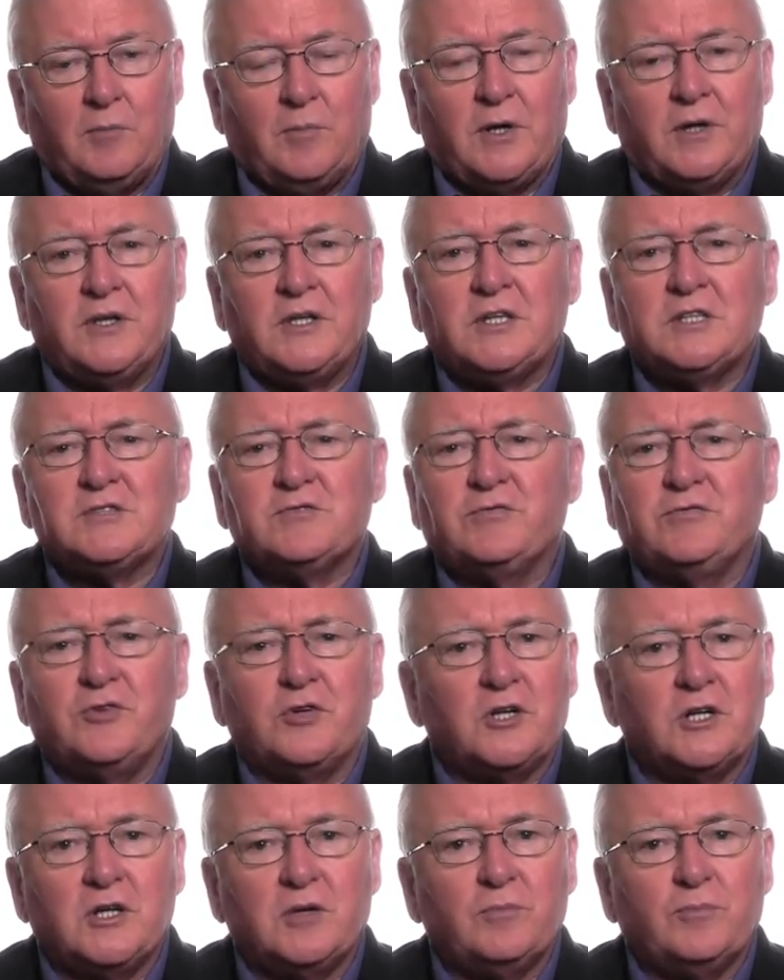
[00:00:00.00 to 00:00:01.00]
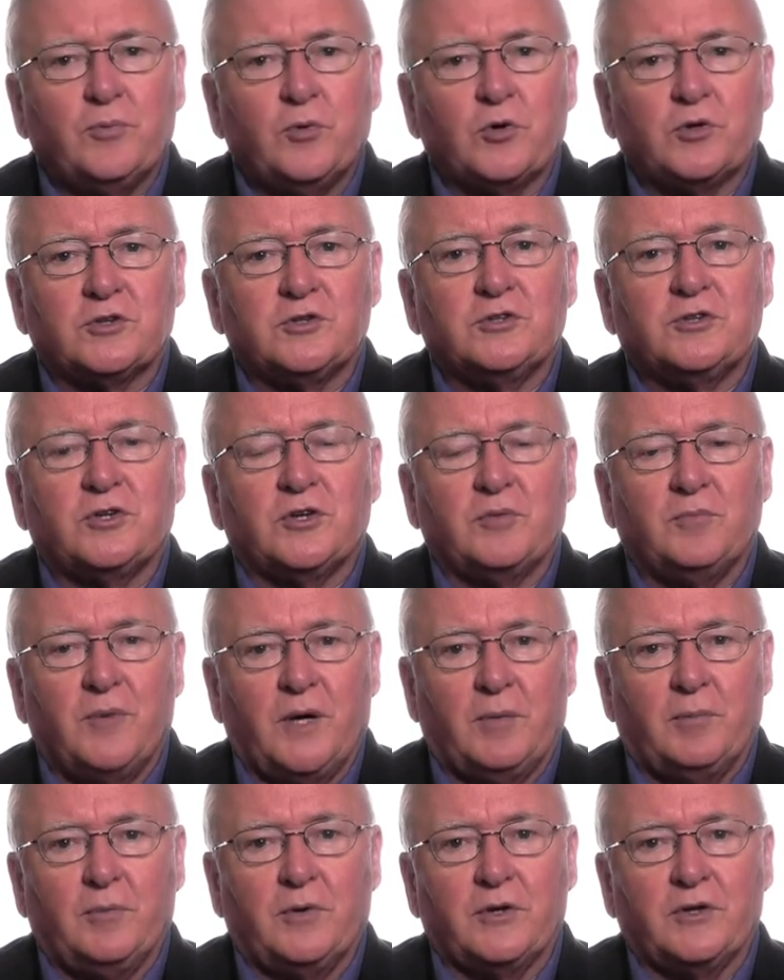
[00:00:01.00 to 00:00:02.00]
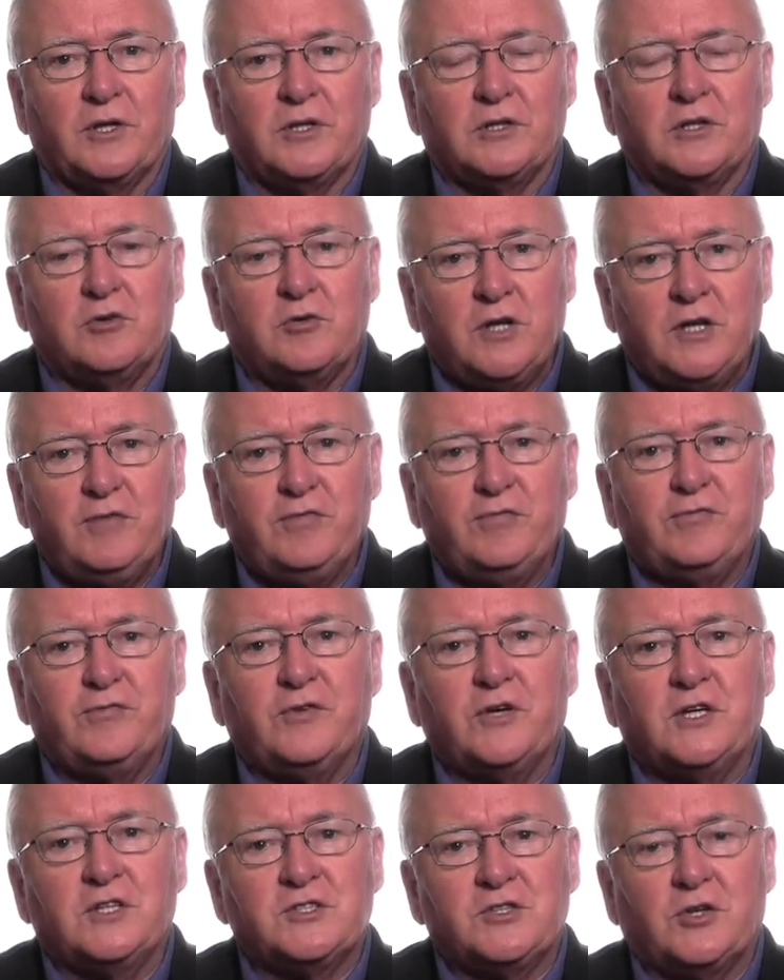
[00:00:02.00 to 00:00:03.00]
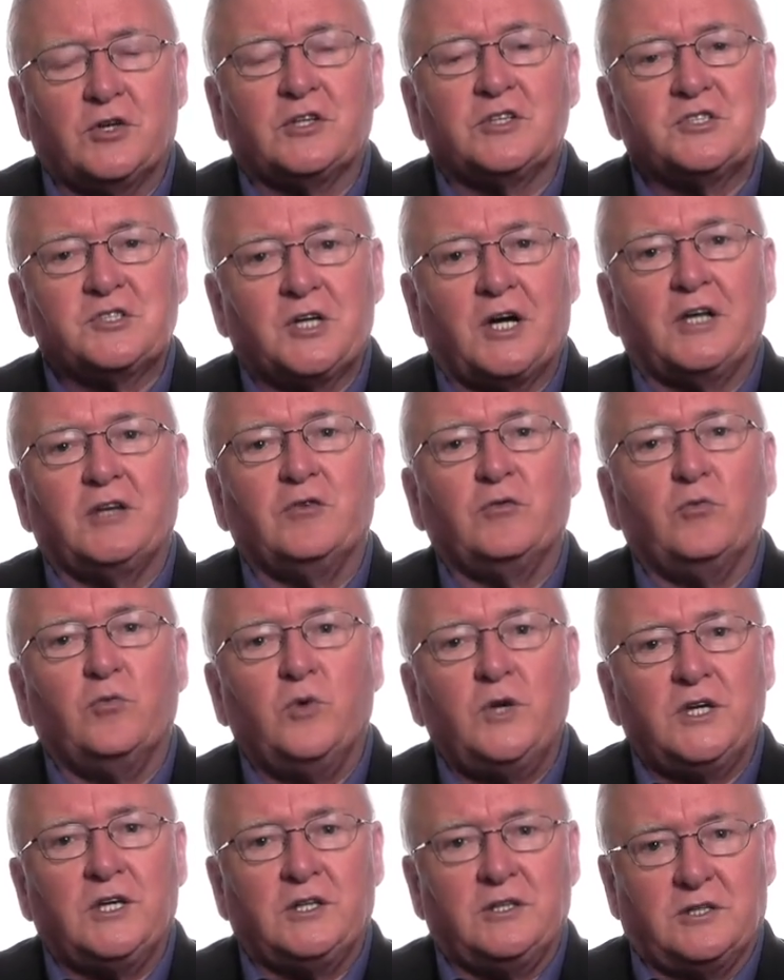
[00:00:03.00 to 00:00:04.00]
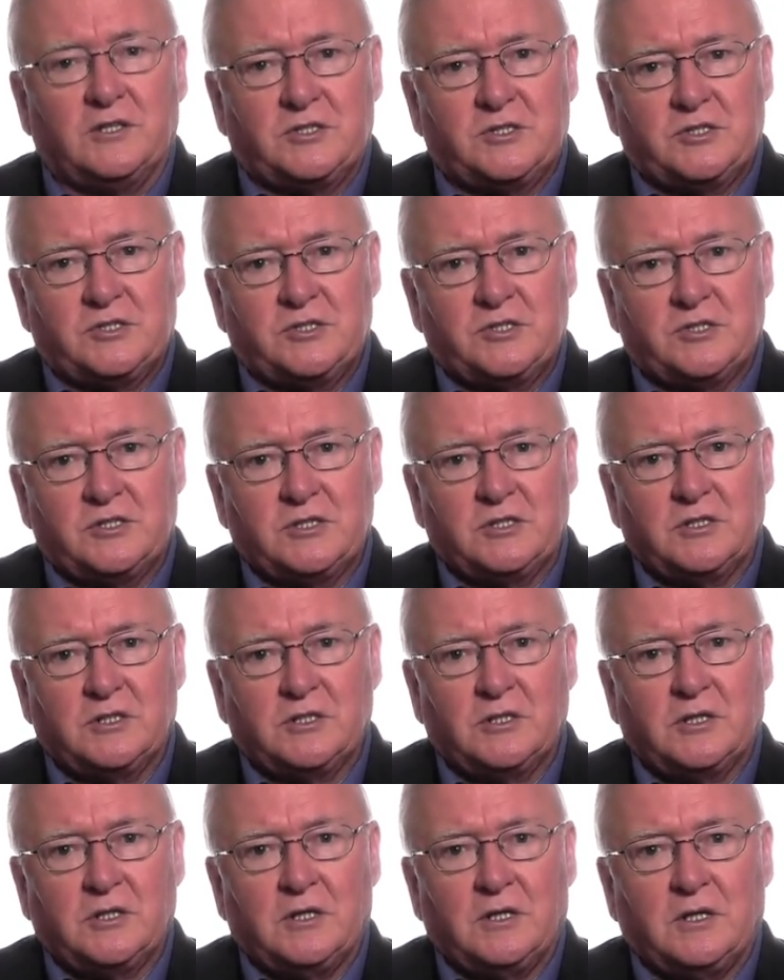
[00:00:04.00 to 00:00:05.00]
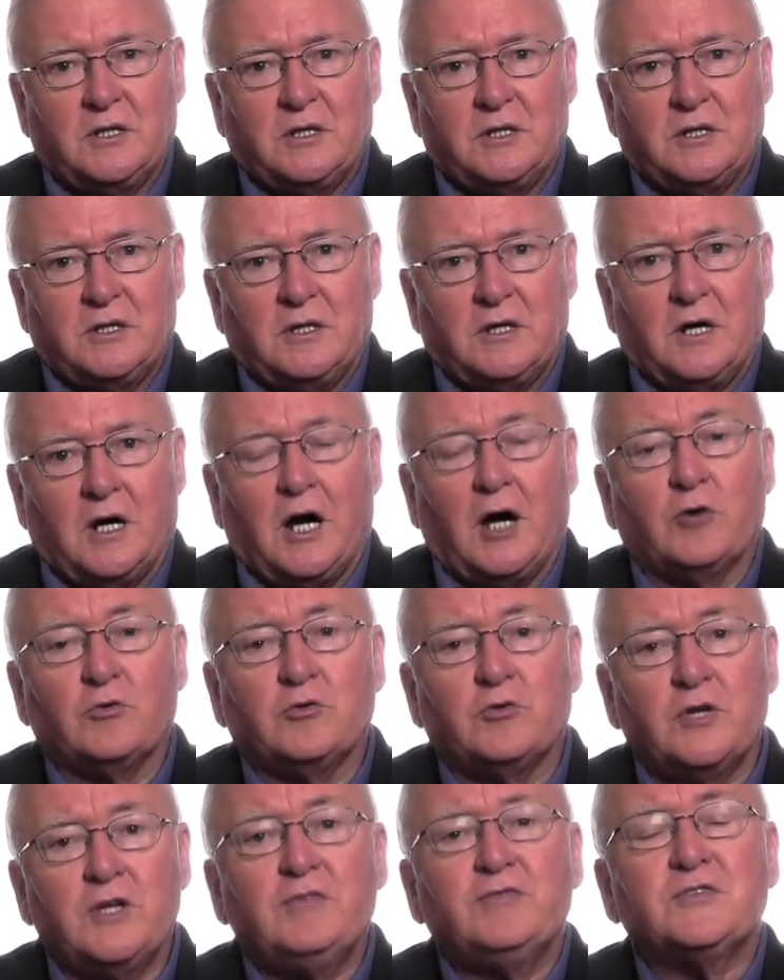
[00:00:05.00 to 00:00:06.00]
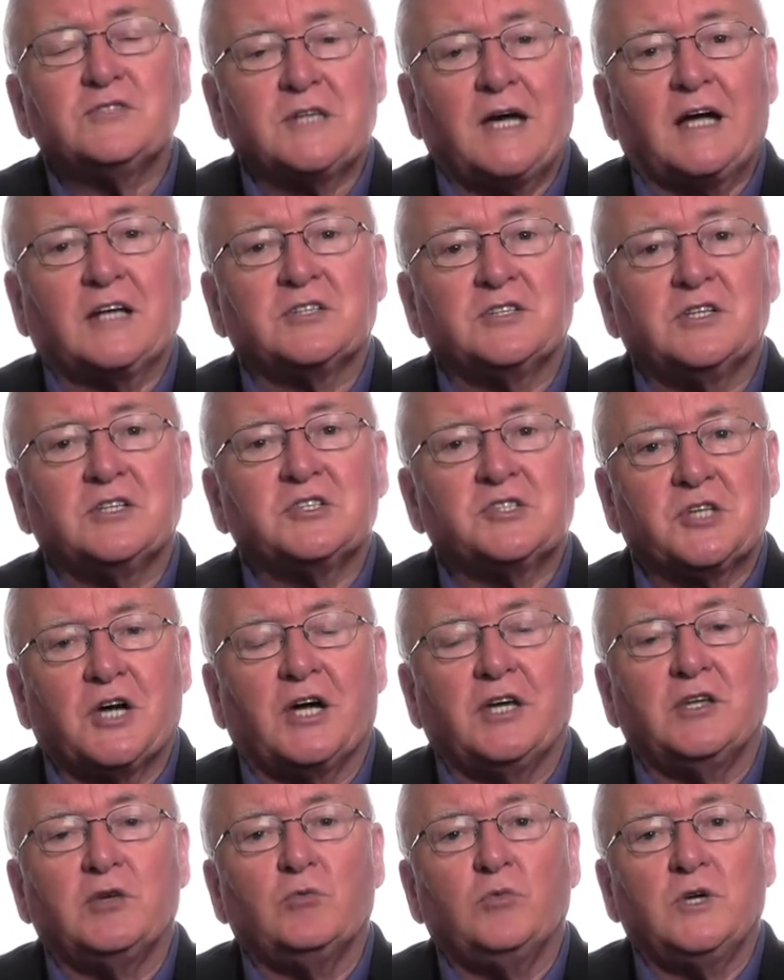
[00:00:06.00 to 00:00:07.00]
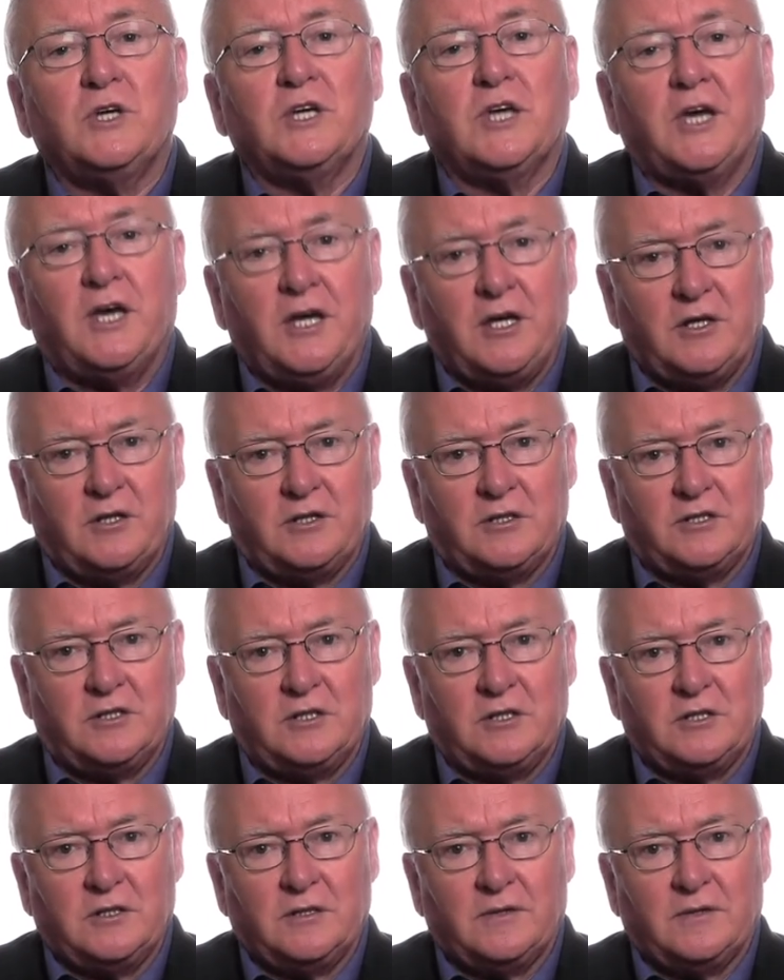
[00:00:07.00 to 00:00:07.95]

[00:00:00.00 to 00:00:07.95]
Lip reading: But I think it's very important to remember that grief is not a sign of weakness. Our grief is actually a sign that we cared.